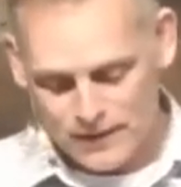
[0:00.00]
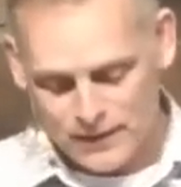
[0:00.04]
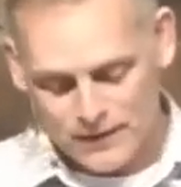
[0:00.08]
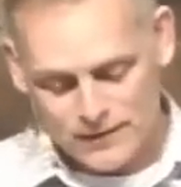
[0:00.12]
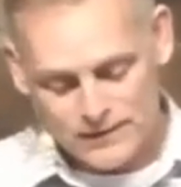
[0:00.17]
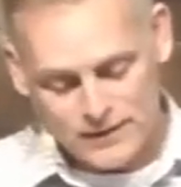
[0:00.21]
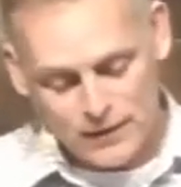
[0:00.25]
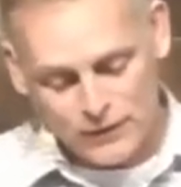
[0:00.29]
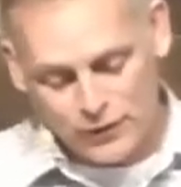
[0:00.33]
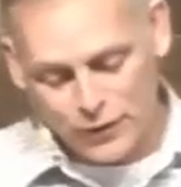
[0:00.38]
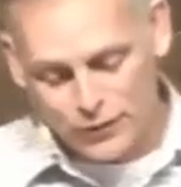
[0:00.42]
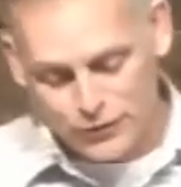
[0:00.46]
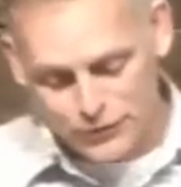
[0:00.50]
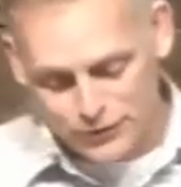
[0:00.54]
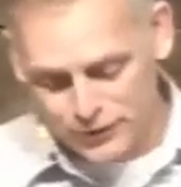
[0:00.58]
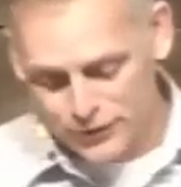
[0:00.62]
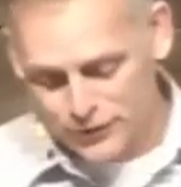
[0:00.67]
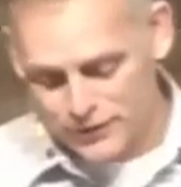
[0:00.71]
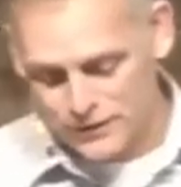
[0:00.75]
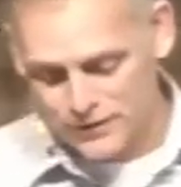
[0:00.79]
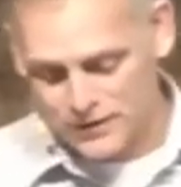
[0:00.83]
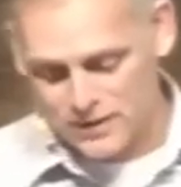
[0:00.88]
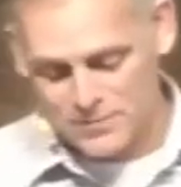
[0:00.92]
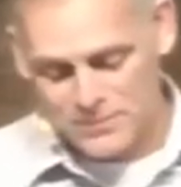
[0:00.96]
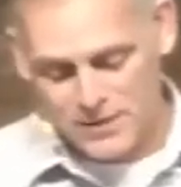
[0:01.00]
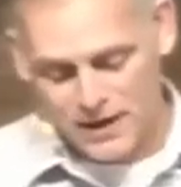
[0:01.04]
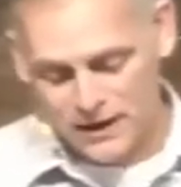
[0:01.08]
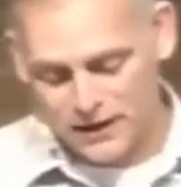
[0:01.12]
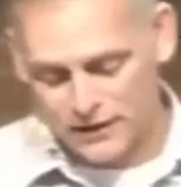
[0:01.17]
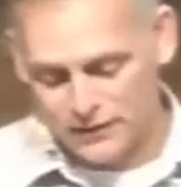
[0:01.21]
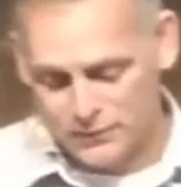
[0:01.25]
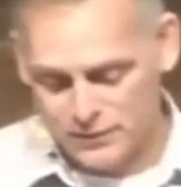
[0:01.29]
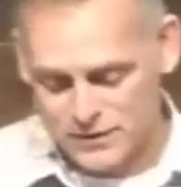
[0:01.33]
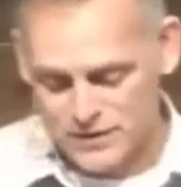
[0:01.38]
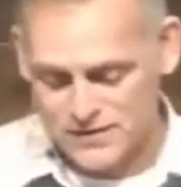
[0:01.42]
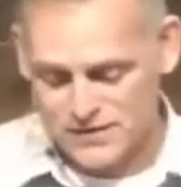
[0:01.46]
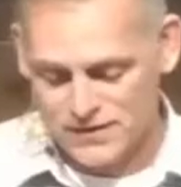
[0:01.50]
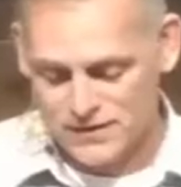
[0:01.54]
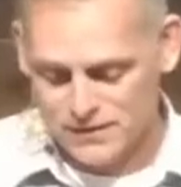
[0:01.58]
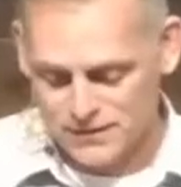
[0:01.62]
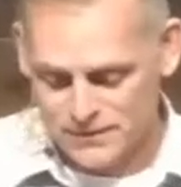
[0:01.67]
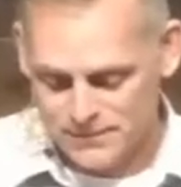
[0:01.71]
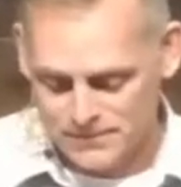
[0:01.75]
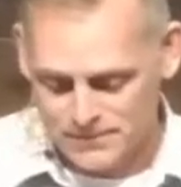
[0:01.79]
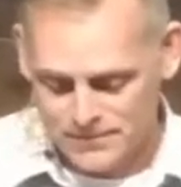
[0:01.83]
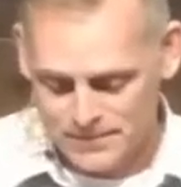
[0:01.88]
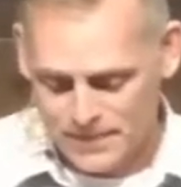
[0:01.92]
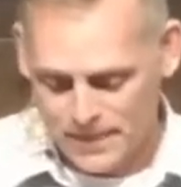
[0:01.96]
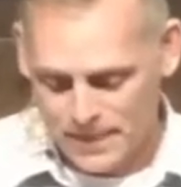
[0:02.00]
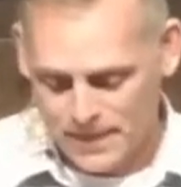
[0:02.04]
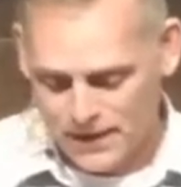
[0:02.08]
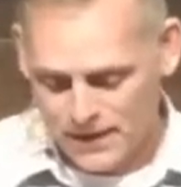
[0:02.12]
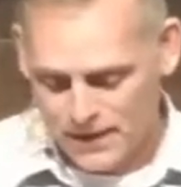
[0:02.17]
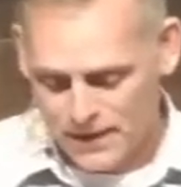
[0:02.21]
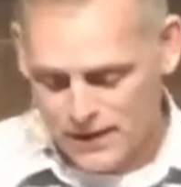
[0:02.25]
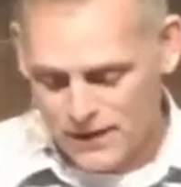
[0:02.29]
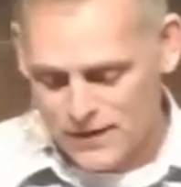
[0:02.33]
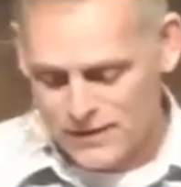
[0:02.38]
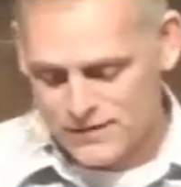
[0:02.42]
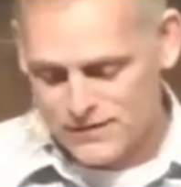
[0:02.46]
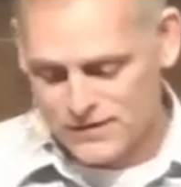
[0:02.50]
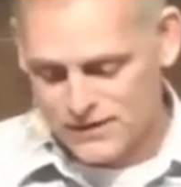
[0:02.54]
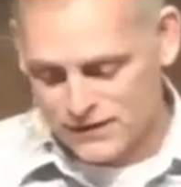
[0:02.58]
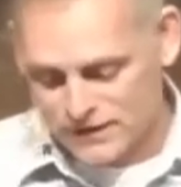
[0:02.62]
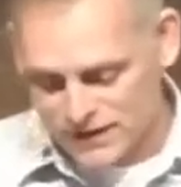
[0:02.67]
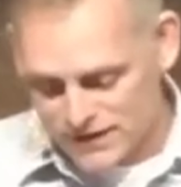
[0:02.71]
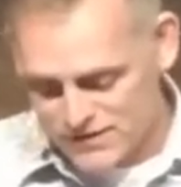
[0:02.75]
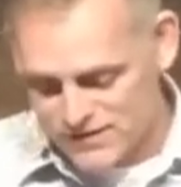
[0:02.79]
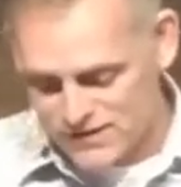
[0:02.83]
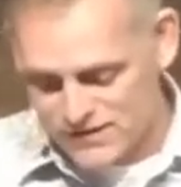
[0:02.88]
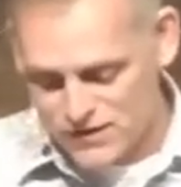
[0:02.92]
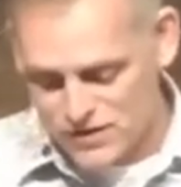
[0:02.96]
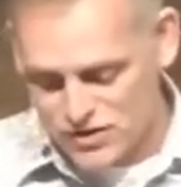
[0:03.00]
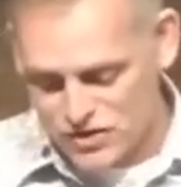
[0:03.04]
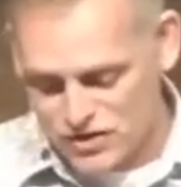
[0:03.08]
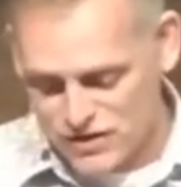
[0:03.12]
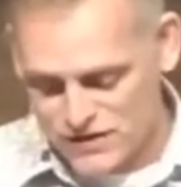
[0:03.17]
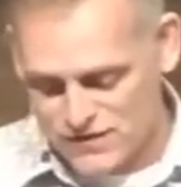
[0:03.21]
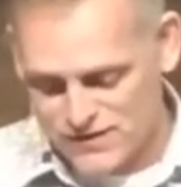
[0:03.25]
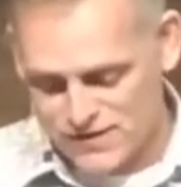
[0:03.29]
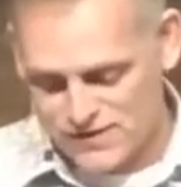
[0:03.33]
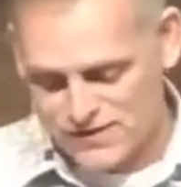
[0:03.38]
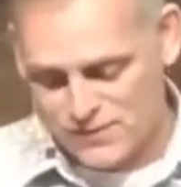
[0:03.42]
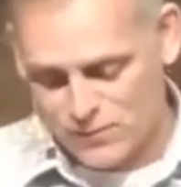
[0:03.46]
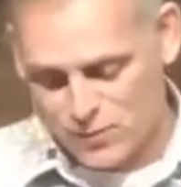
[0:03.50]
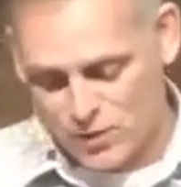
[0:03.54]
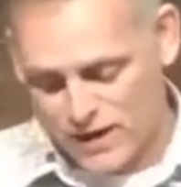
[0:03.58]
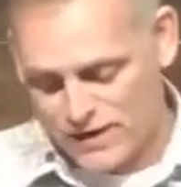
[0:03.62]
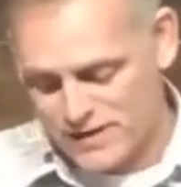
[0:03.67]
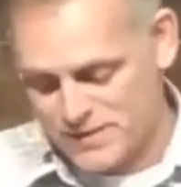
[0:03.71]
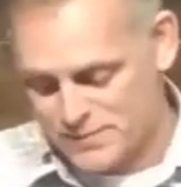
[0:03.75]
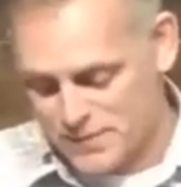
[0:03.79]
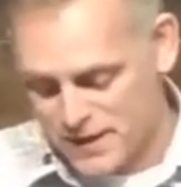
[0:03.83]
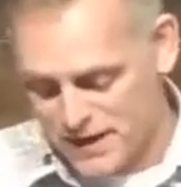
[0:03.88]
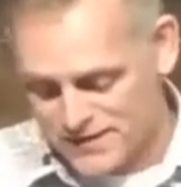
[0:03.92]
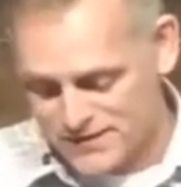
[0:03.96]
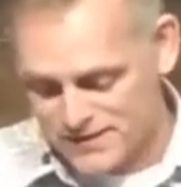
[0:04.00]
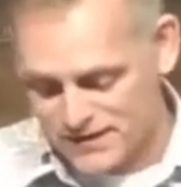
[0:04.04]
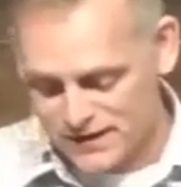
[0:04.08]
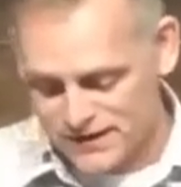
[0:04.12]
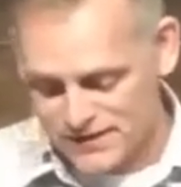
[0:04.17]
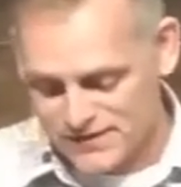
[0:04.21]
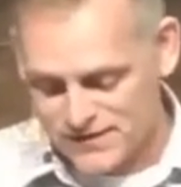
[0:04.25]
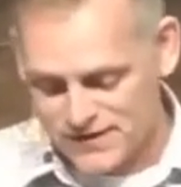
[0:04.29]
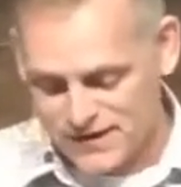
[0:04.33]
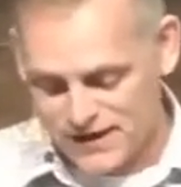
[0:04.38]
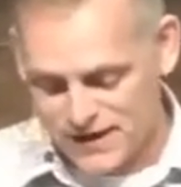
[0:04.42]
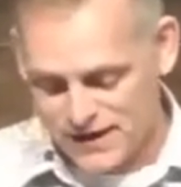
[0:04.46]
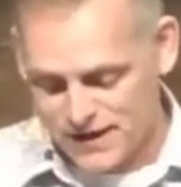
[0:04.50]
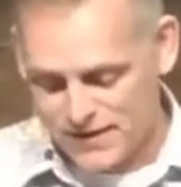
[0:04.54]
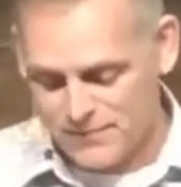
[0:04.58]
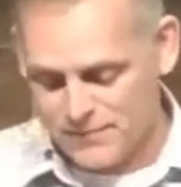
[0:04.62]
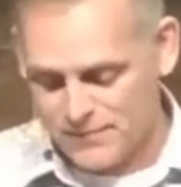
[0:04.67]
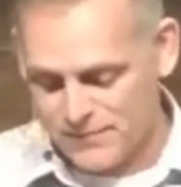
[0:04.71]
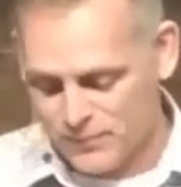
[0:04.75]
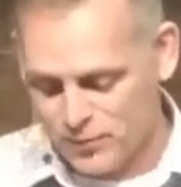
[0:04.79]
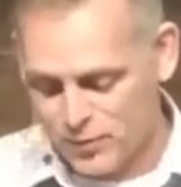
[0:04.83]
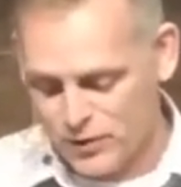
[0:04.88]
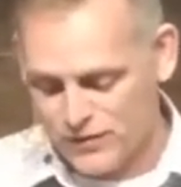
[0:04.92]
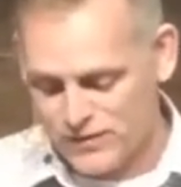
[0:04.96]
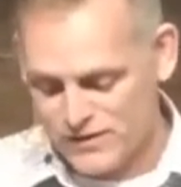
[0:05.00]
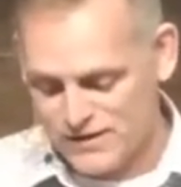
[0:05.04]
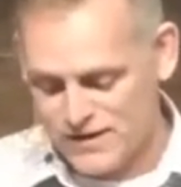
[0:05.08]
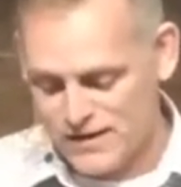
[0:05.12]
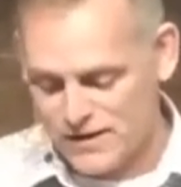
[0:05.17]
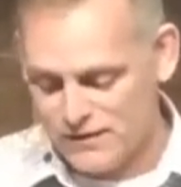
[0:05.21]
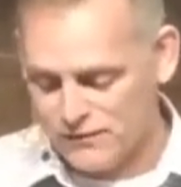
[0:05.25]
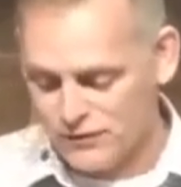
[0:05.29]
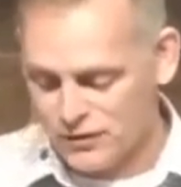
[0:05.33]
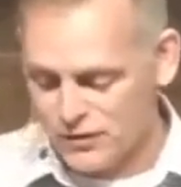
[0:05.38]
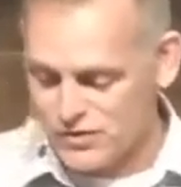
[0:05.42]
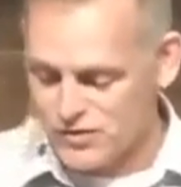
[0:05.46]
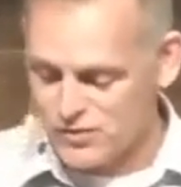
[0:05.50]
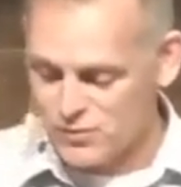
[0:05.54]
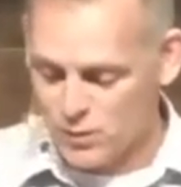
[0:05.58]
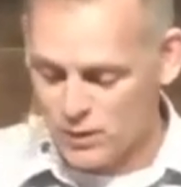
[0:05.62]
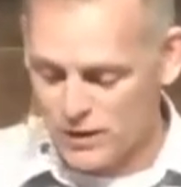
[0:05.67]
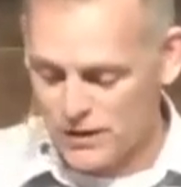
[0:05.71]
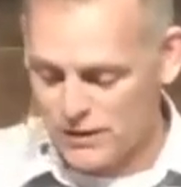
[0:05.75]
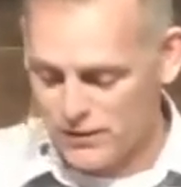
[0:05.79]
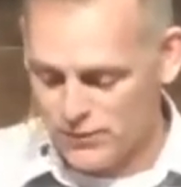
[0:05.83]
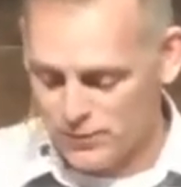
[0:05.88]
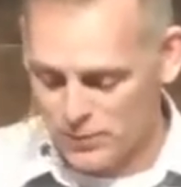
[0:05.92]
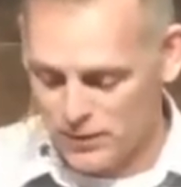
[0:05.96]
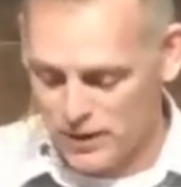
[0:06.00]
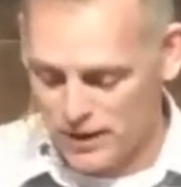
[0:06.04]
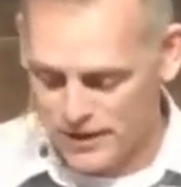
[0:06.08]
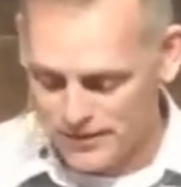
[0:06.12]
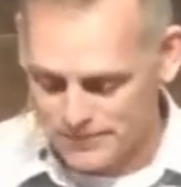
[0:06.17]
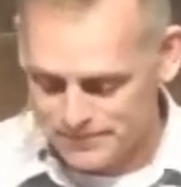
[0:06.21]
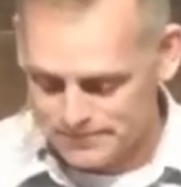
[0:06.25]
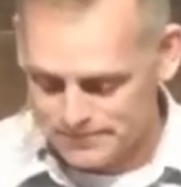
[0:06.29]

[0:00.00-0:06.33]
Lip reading: Now, the third compelling reason to listen to Jesus and why it's best to listen to him, we see in verse 23.